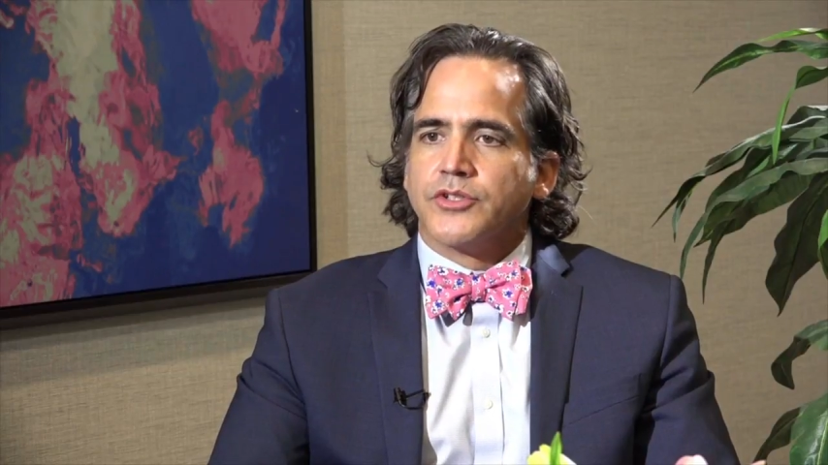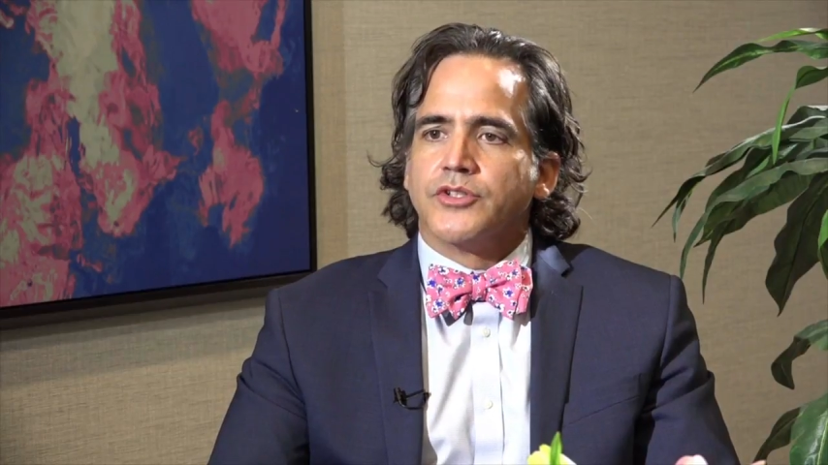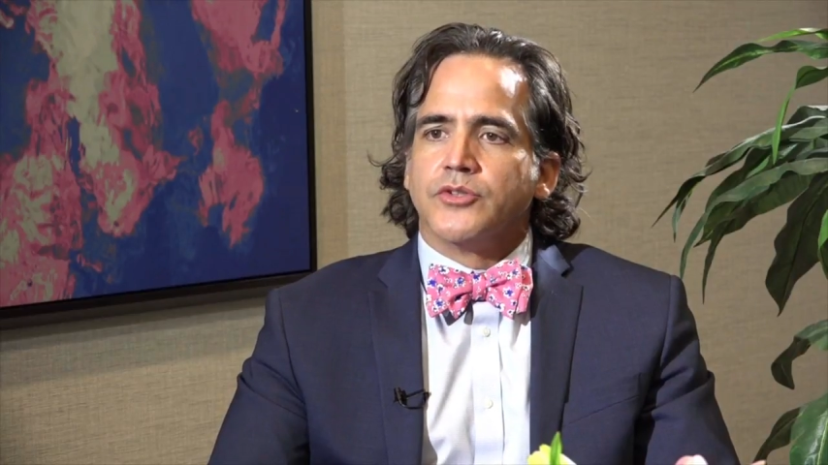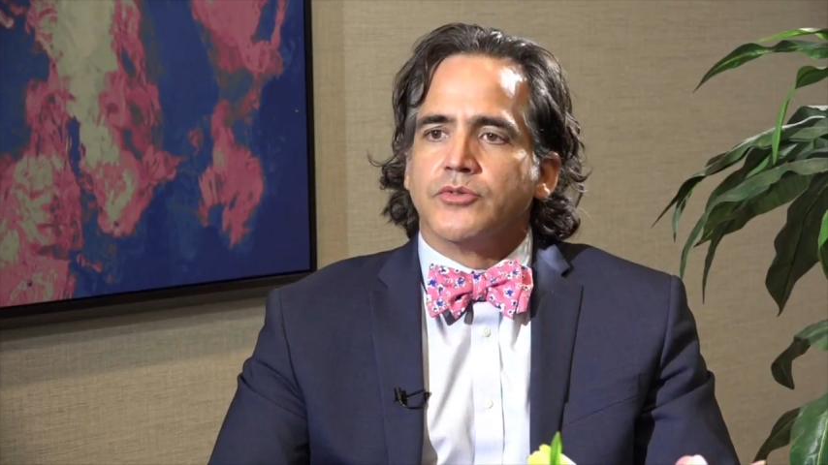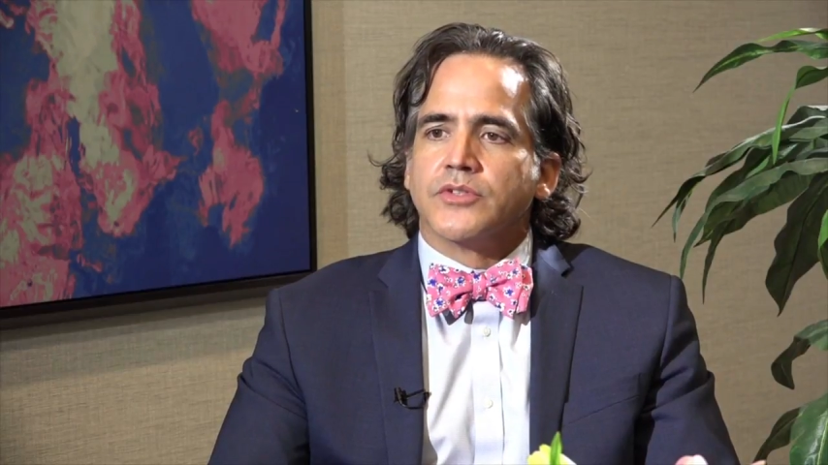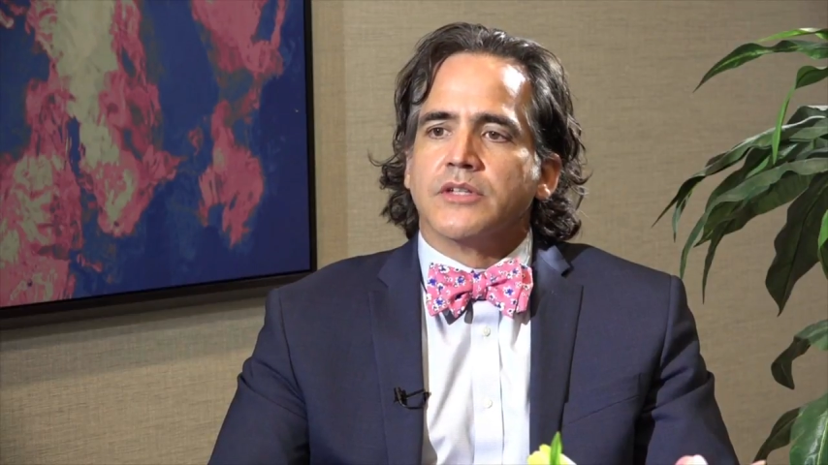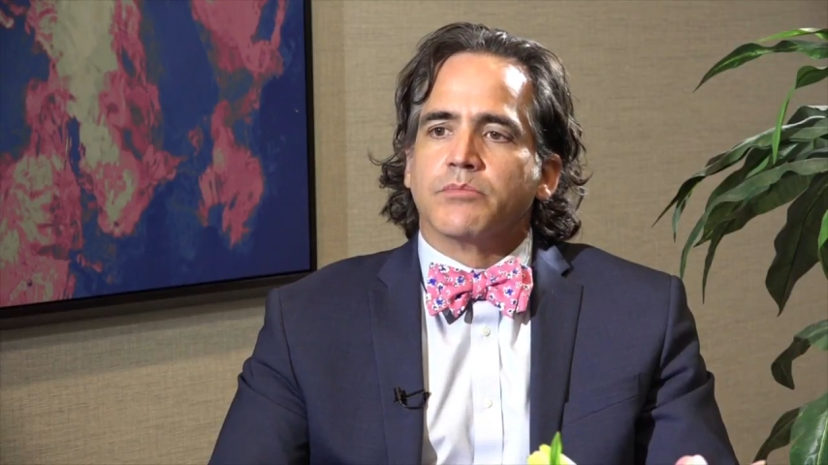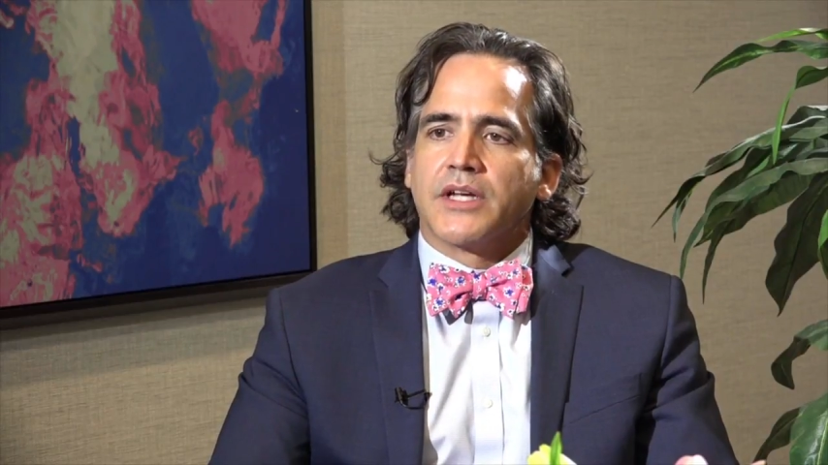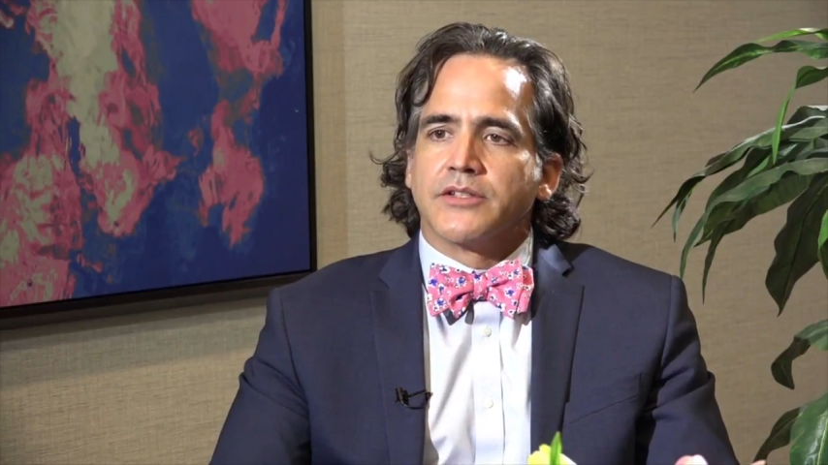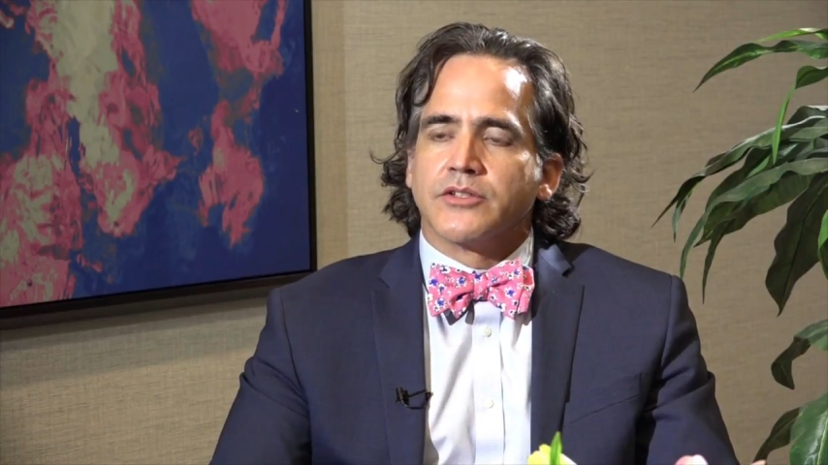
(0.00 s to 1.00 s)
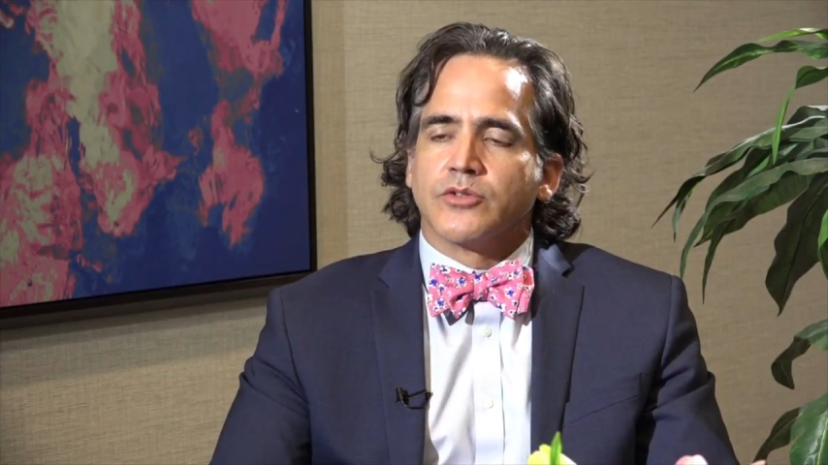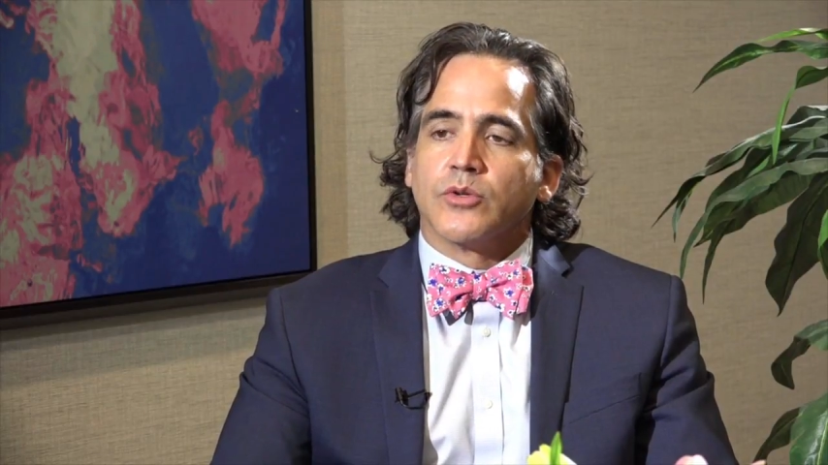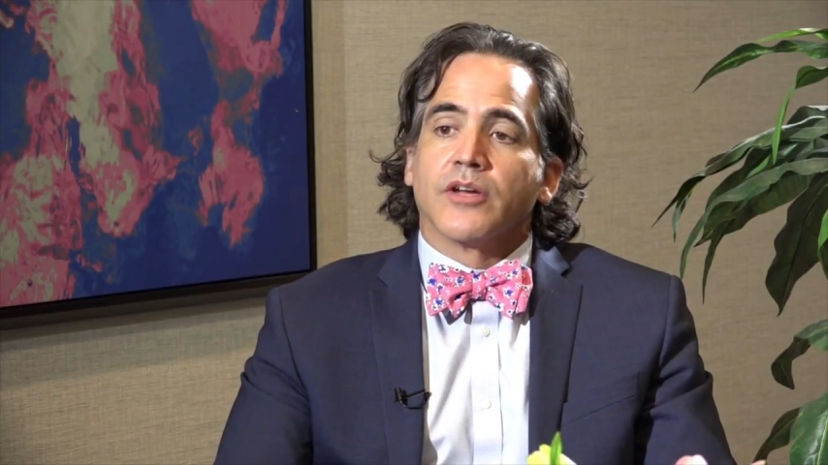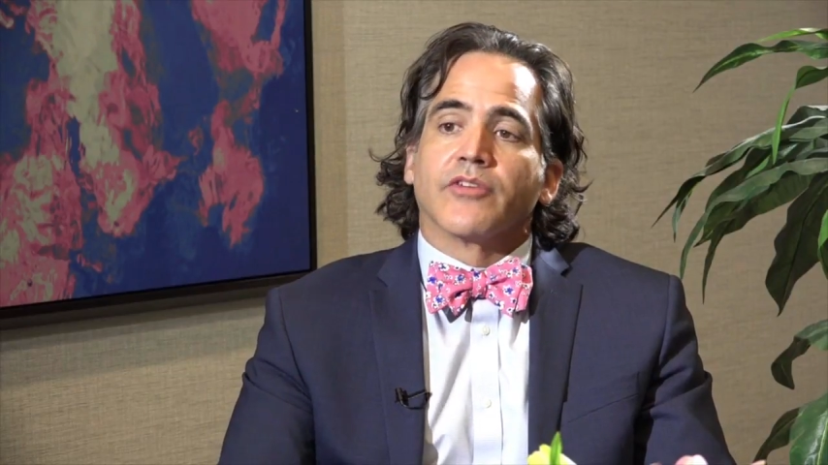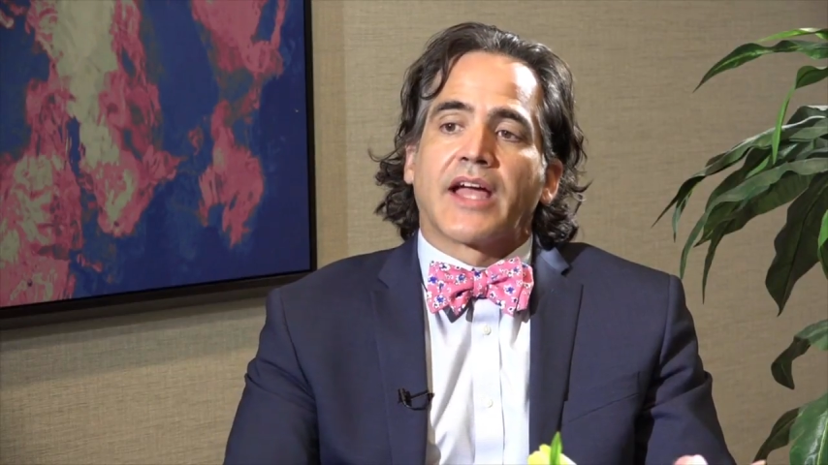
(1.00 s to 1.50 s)
is used in patients who
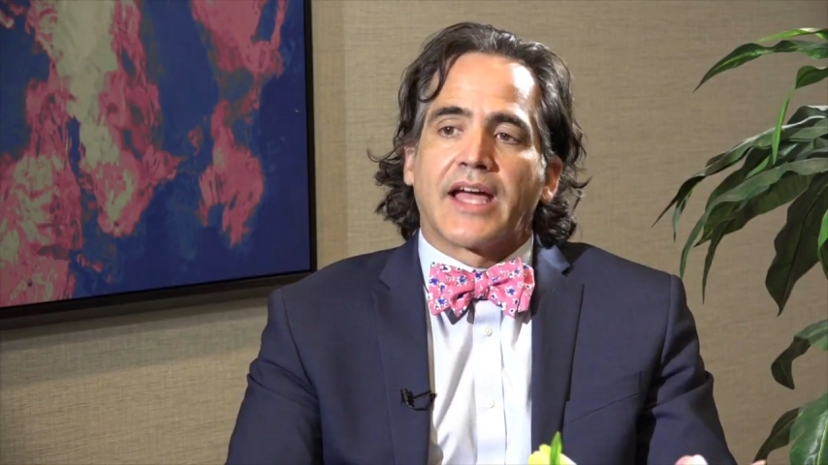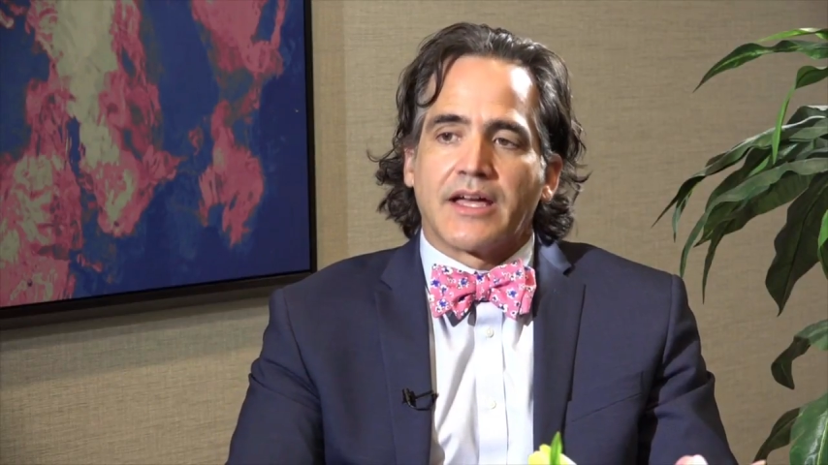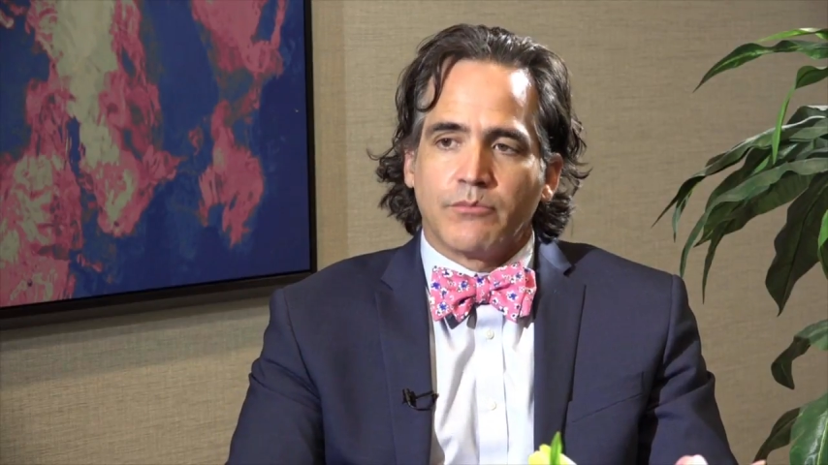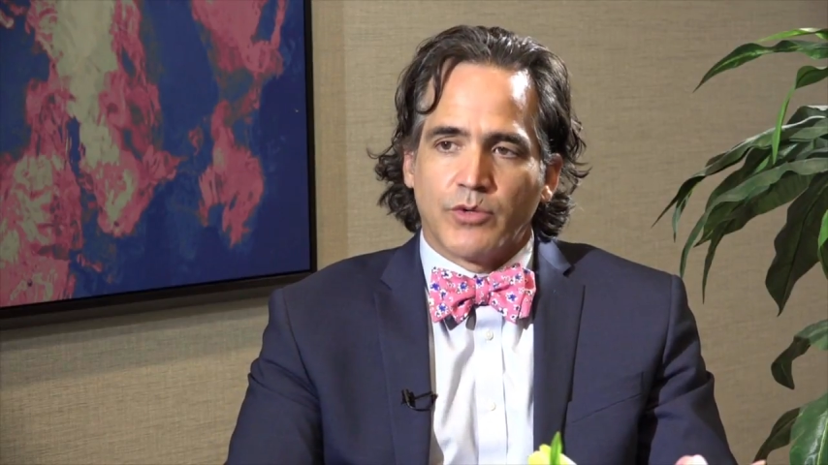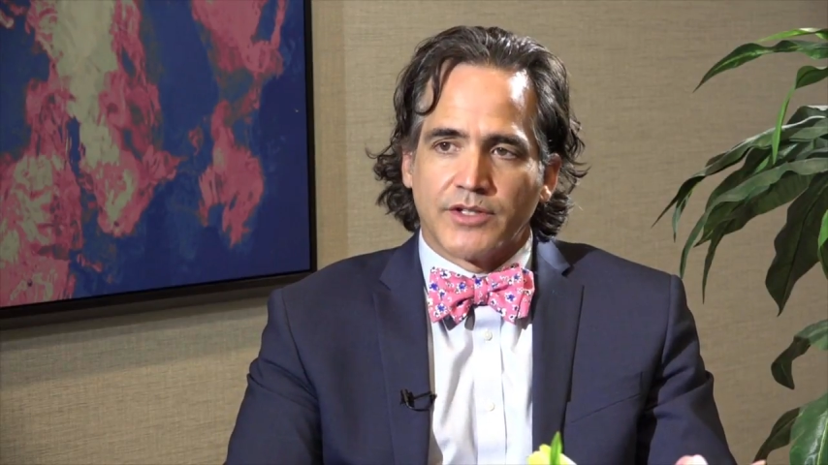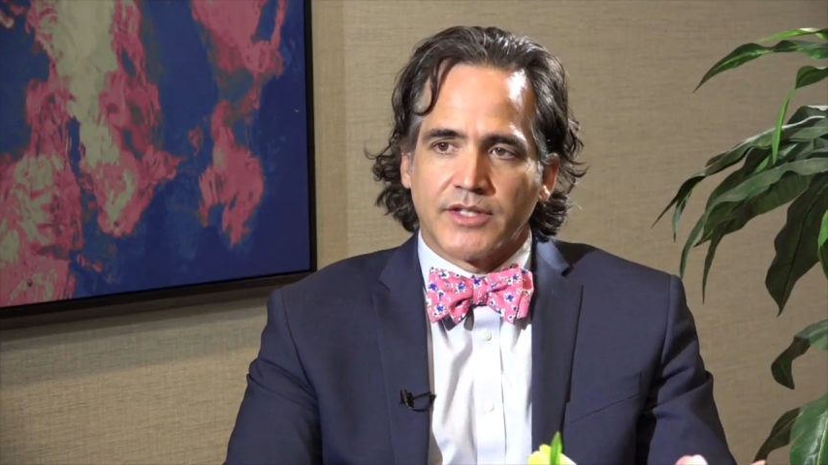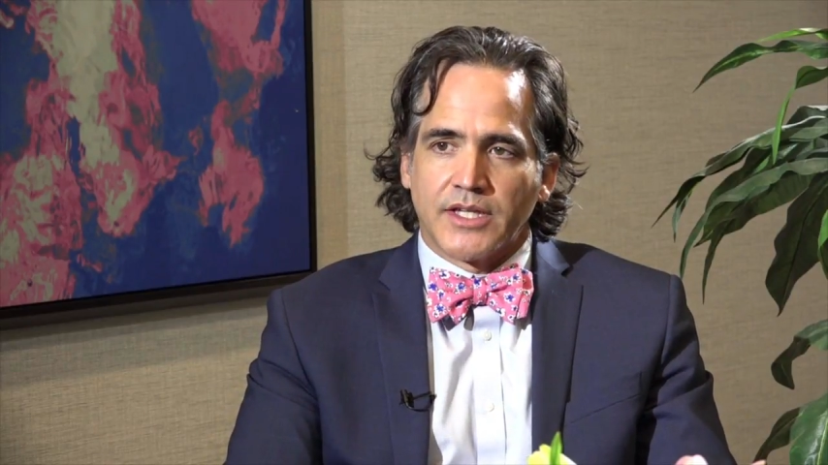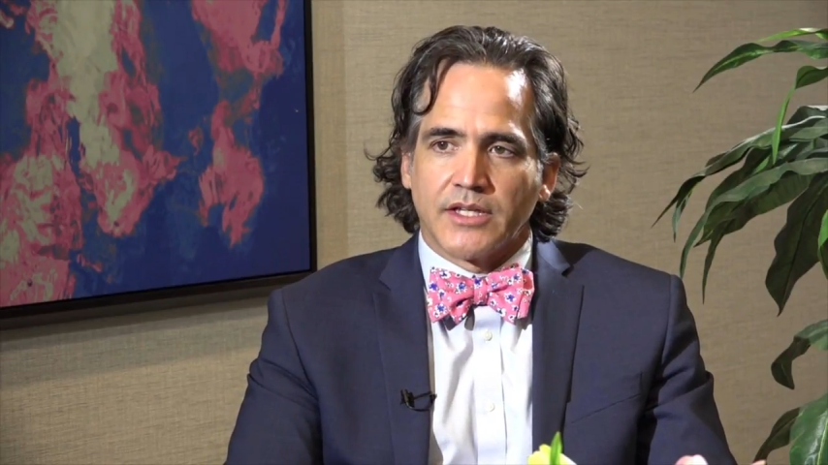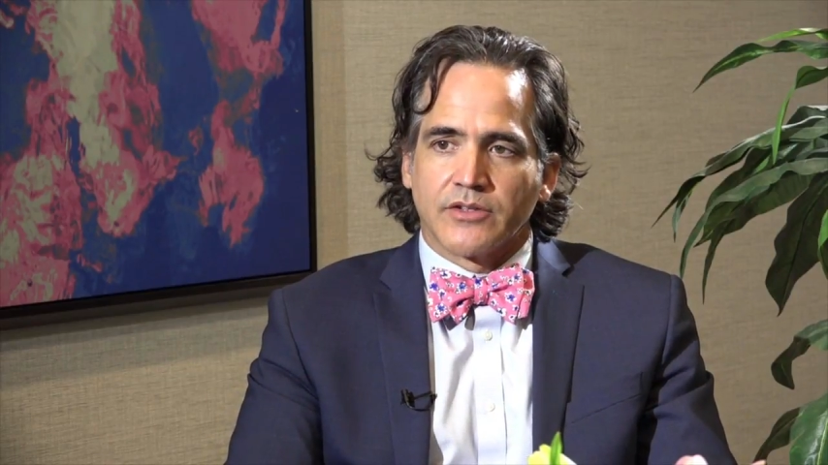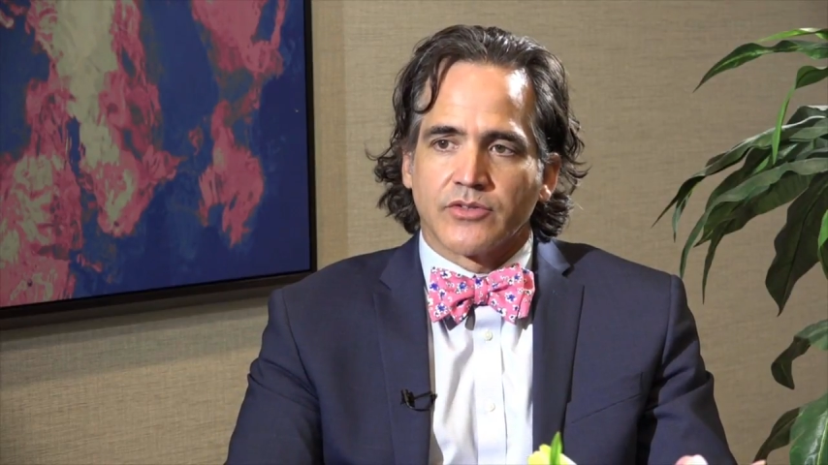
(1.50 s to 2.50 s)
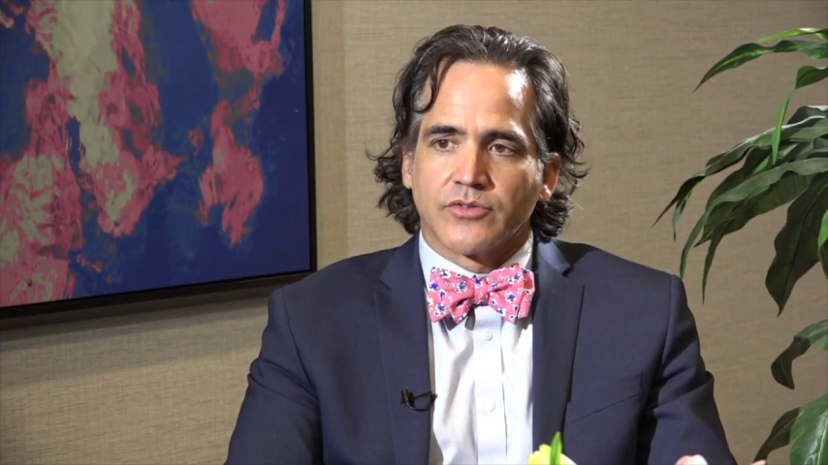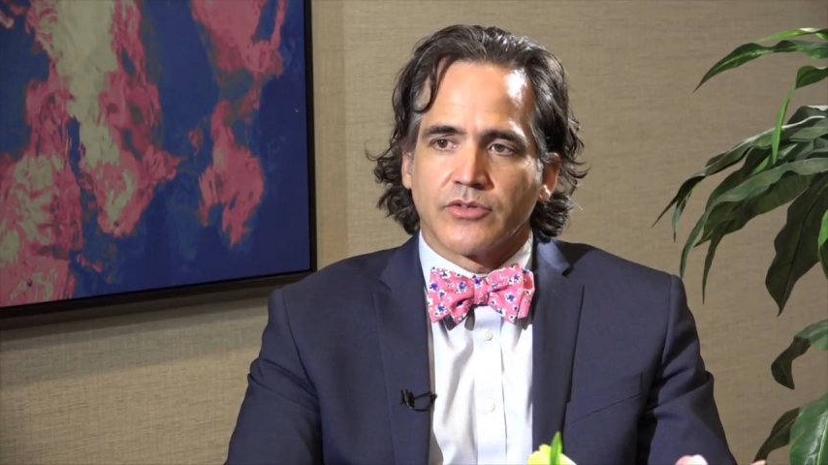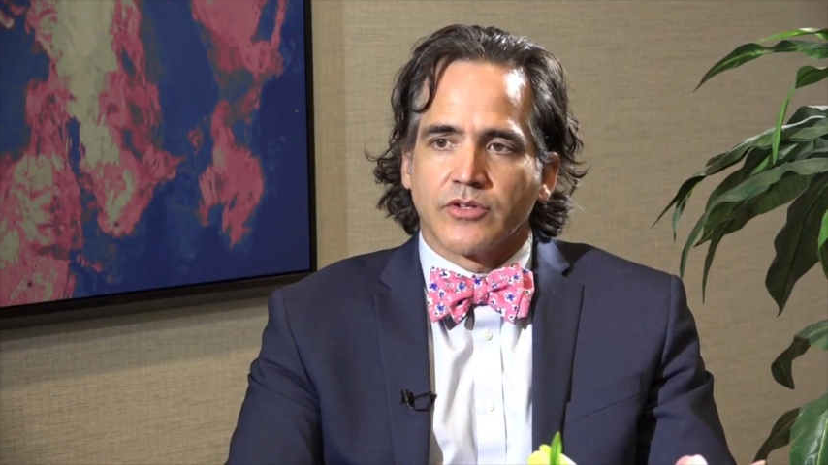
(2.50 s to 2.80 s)
have had breast cancer